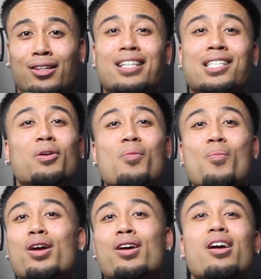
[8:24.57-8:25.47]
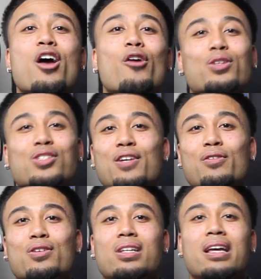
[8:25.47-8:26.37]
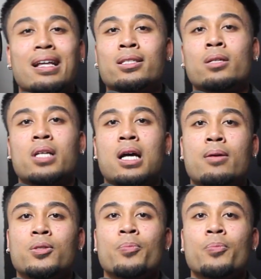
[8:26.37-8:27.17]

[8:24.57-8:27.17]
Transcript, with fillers: He's able to mirror receivers and sometimes